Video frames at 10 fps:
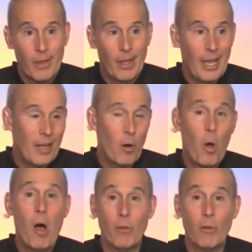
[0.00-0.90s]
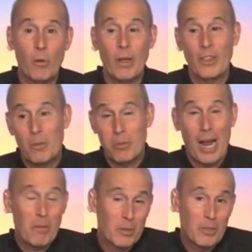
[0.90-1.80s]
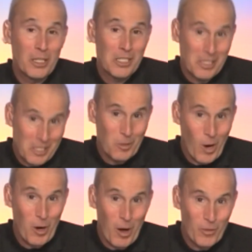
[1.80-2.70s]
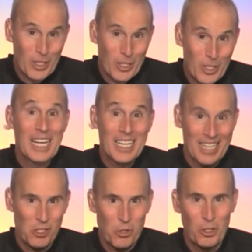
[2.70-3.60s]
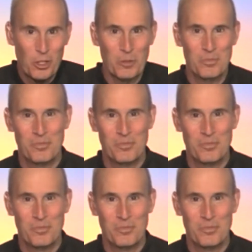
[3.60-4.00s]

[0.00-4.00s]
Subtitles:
and awful. And the problem is, quite often, that's true.